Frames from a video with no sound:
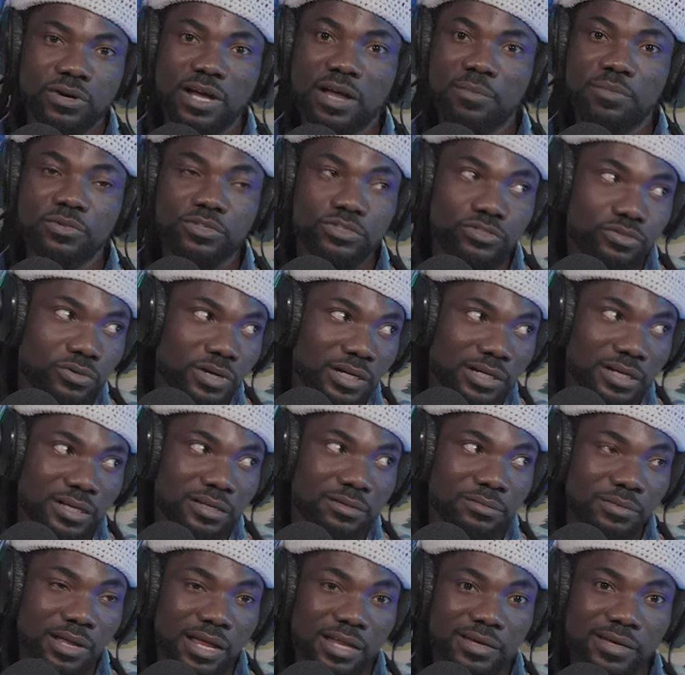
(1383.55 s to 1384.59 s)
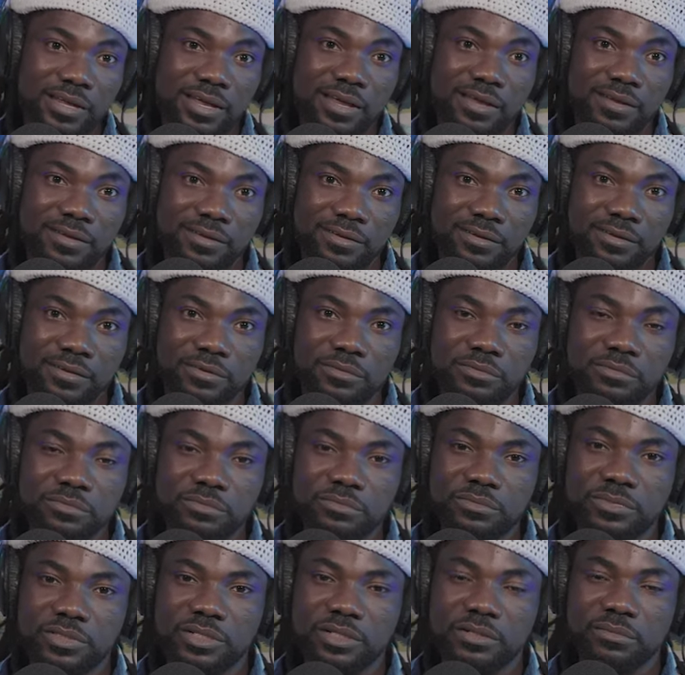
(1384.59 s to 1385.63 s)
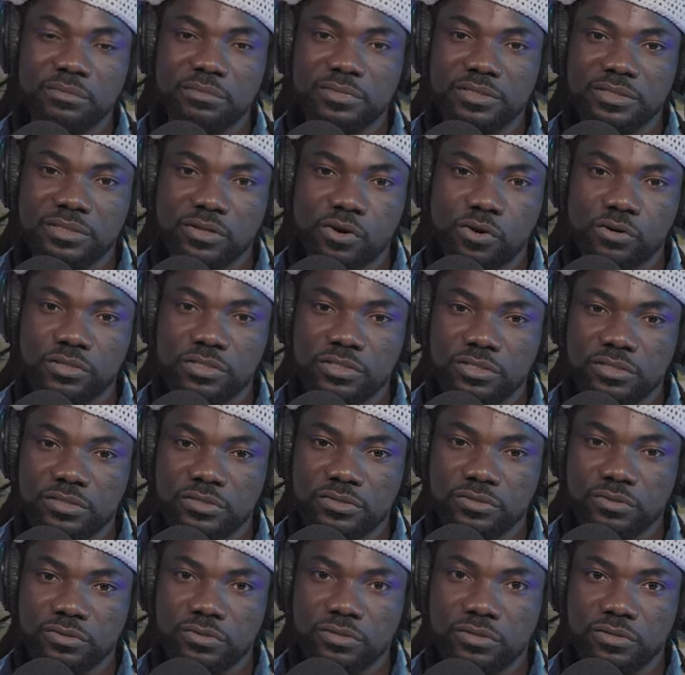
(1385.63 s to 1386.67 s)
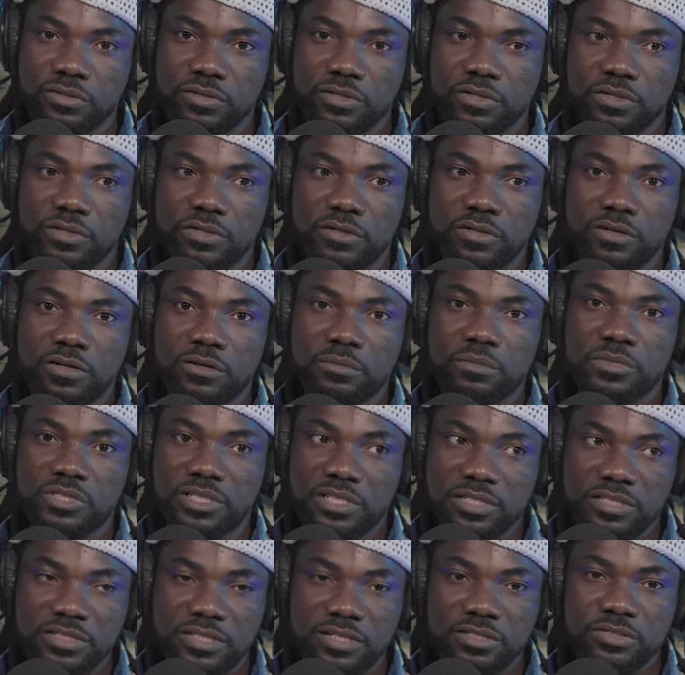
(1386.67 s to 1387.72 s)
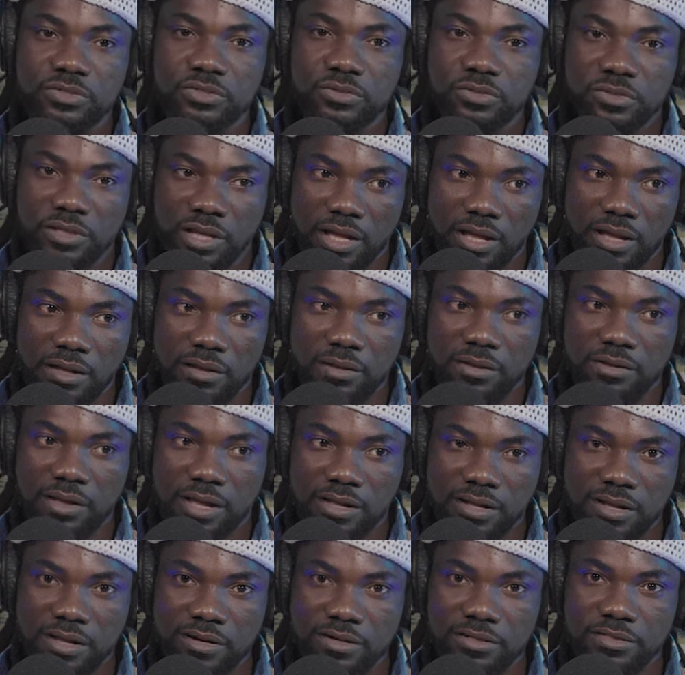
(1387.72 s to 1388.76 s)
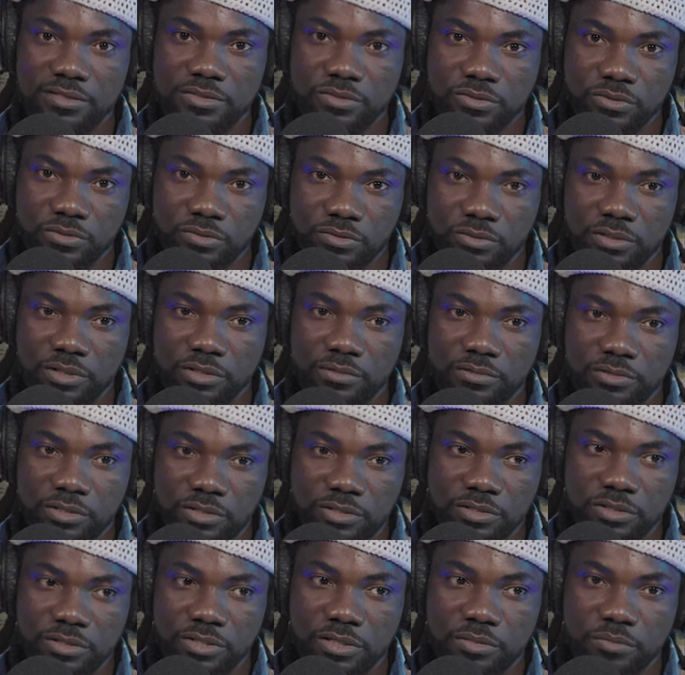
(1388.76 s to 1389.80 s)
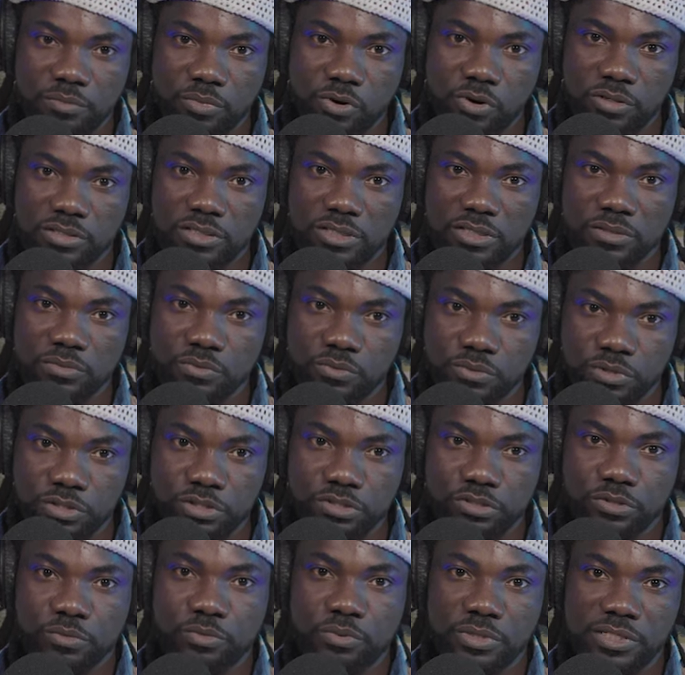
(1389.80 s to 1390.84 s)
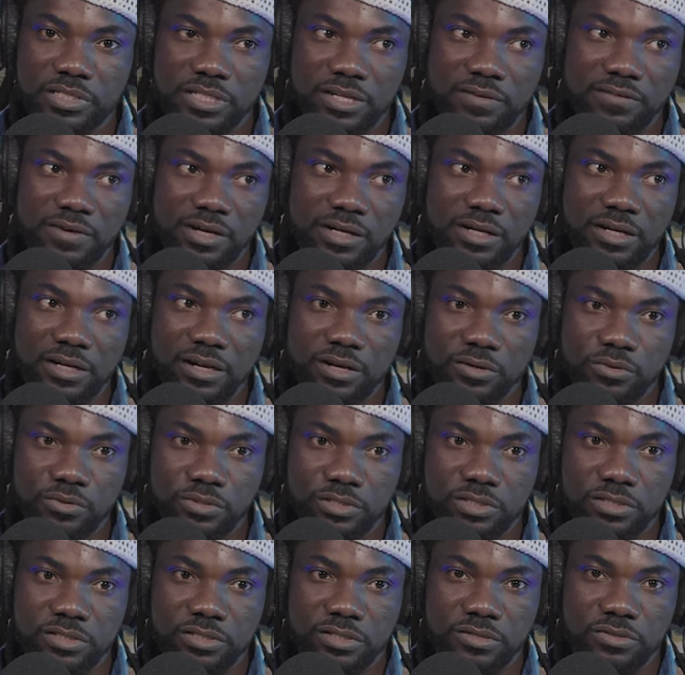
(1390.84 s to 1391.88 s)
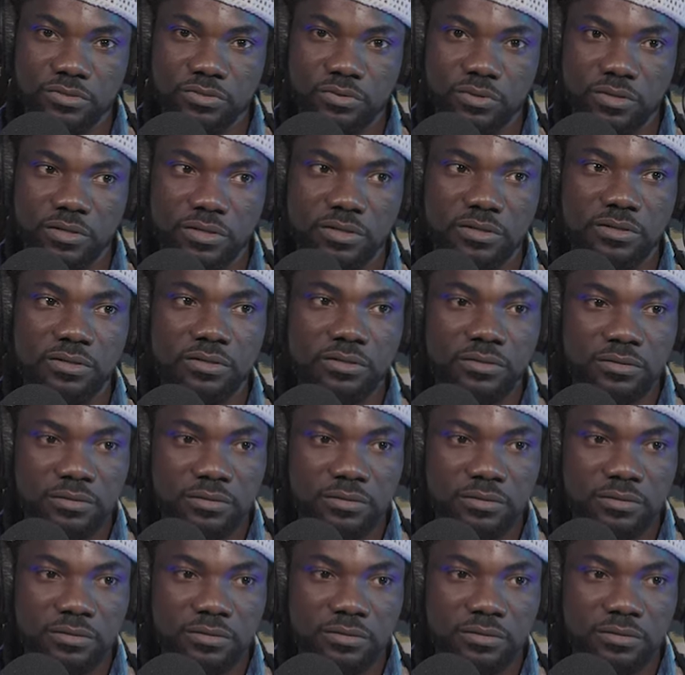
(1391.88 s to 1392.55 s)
What happens to other cultures? So just as Akan is important, we should preserve other languages as well.